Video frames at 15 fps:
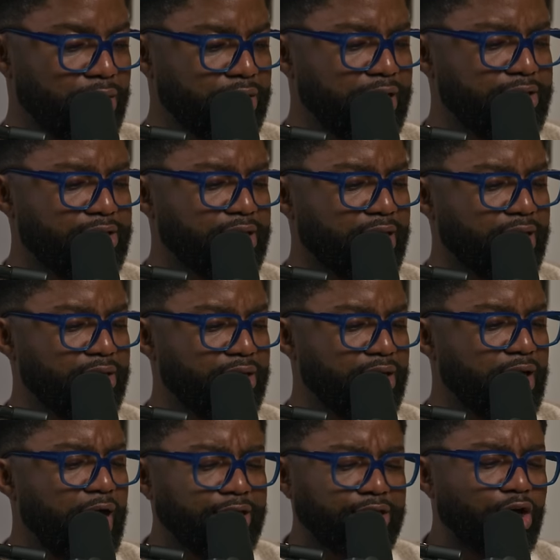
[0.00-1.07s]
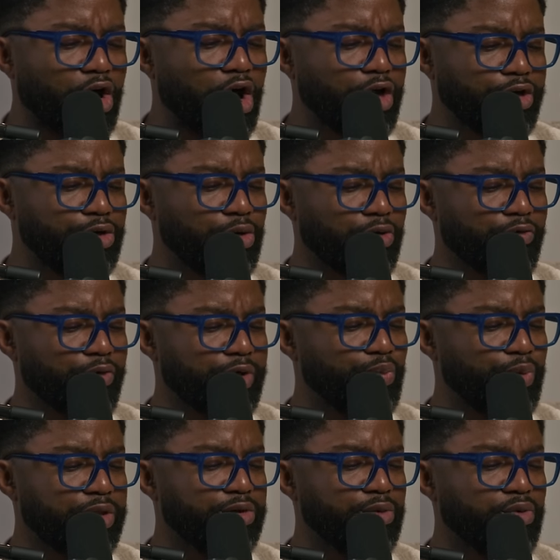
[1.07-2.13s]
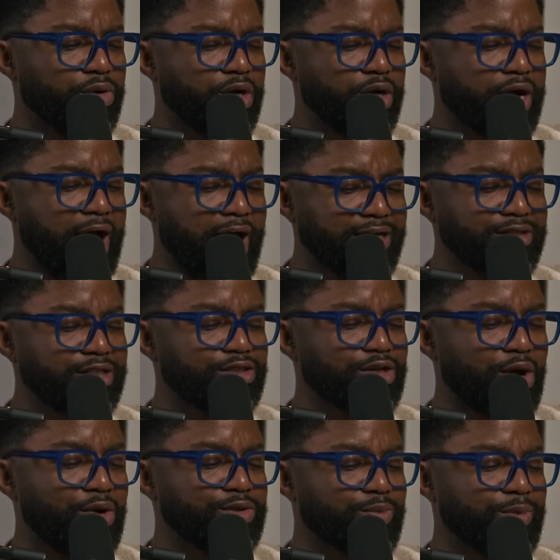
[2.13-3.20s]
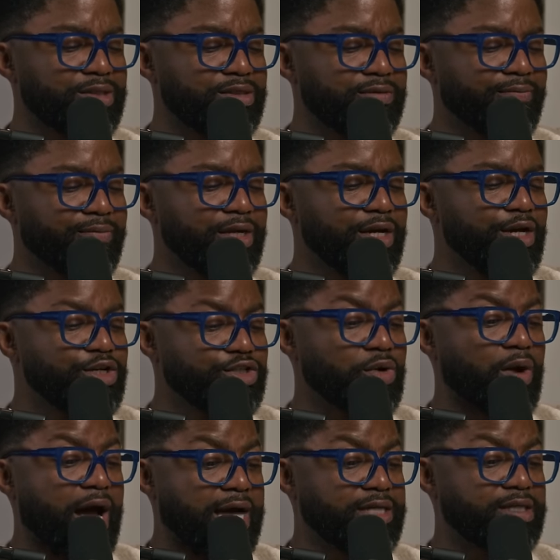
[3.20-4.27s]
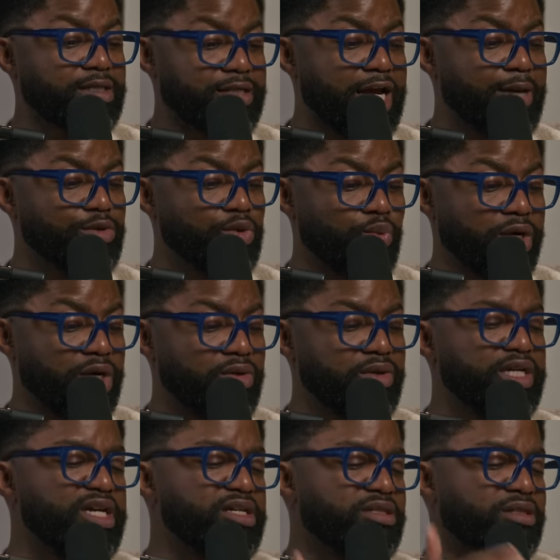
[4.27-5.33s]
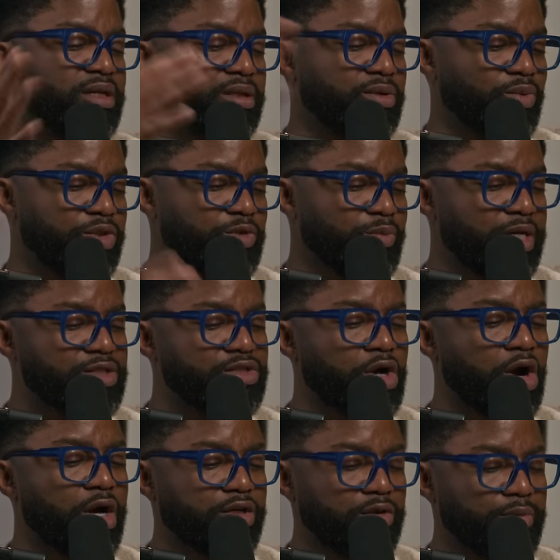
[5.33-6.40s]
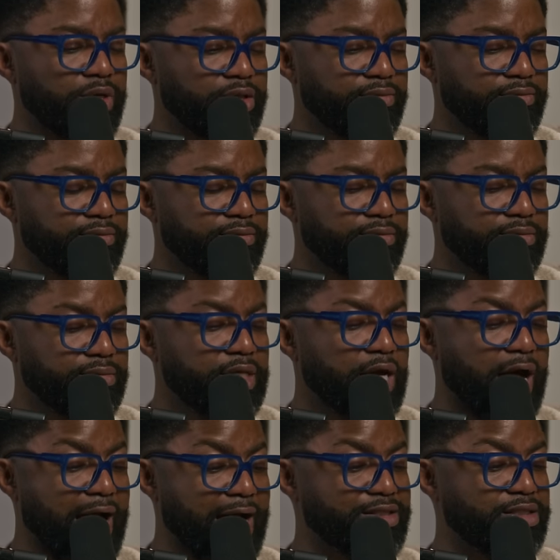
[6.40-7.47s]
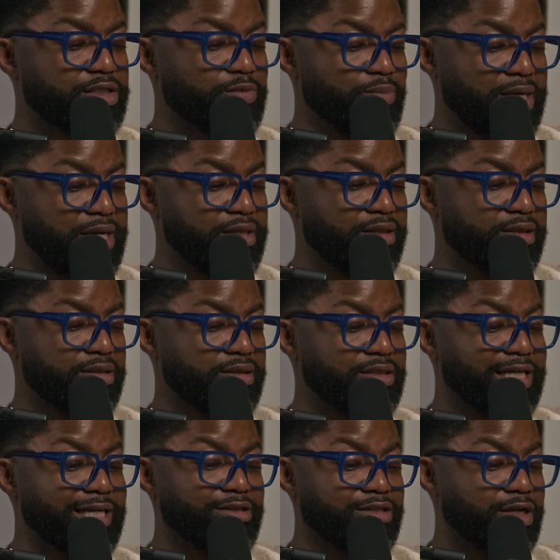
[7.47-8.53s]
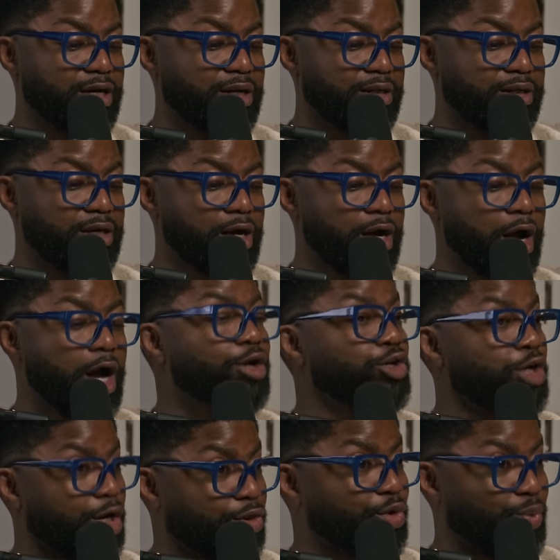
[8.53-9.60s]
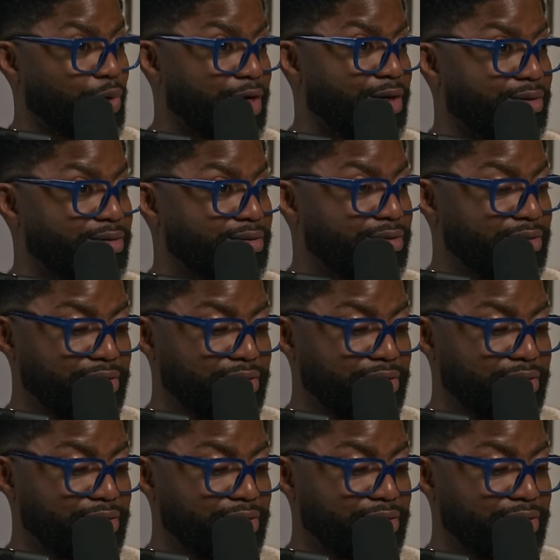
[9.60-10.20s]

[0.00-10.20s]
they said, and they argued over it with Isaac's herdsmen. So Isaac named the well Esek, which means argument. Isaac's men then dug another well,